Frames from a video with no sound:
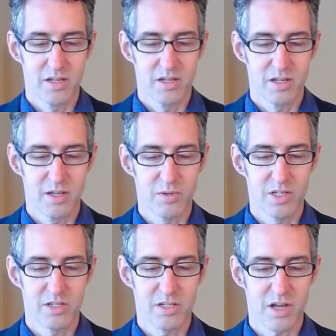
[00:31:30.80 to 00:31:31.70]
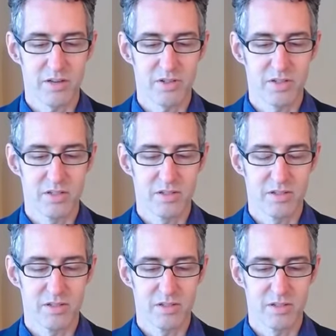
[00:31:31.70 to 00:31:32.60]
And we can soften
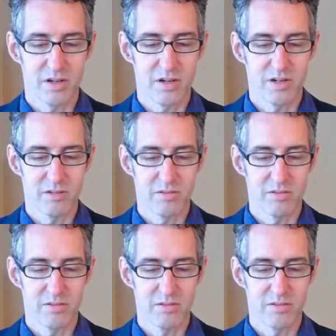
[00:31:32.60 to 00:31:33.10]
our